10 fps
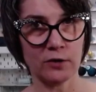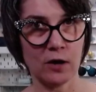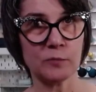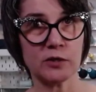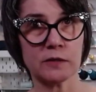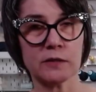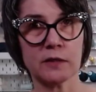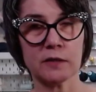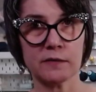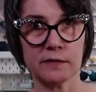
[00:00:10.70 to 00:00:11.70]
options to
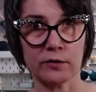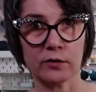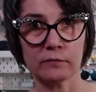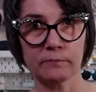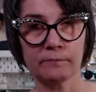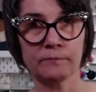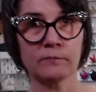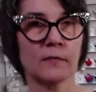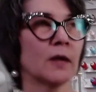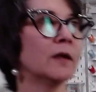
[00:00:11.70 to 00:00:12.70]
consider.
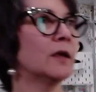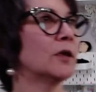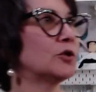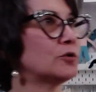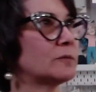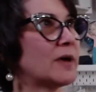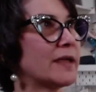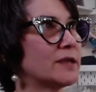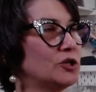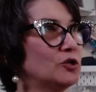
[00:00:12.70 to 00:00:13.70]
You could buy
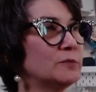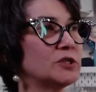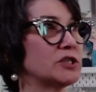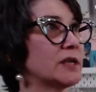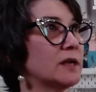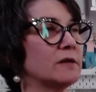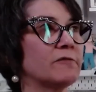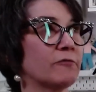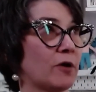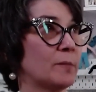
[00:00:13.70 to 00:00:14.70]
a new machine
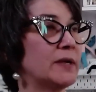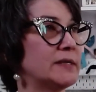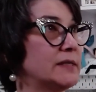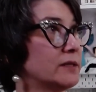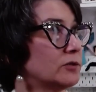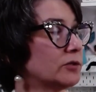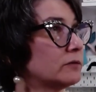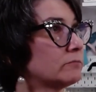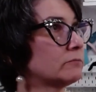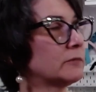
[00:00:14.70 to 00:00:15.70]
from a
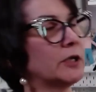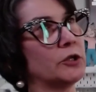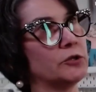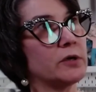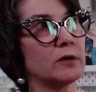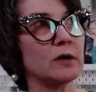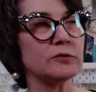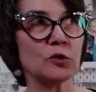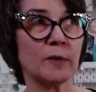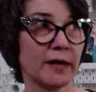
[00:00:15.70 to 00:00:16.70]
dealer. You could
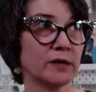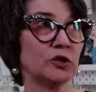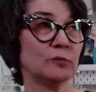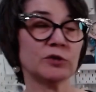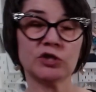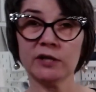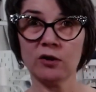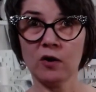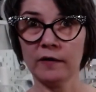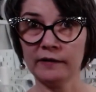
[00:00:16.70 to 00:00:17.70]
also buy a new machine
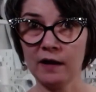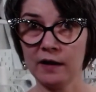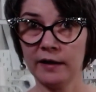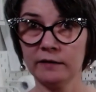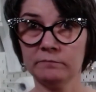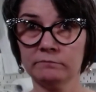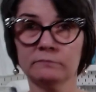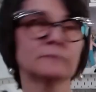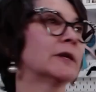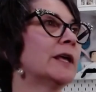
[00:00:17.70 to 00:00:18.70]
online.
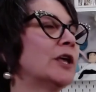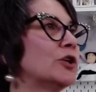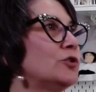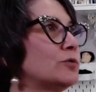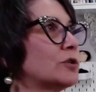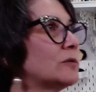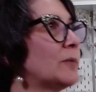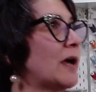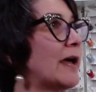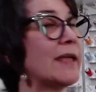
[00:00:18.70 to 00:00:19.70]
You could
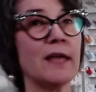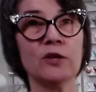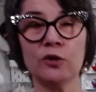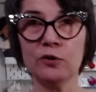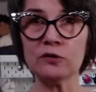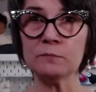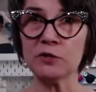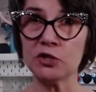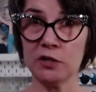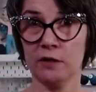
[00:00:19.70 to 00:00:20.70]
buy a used
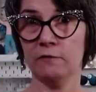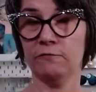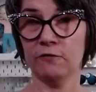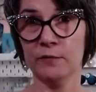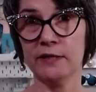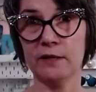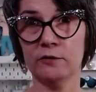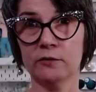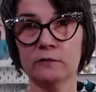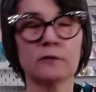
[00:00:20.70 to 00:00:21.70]
machine from a dealer,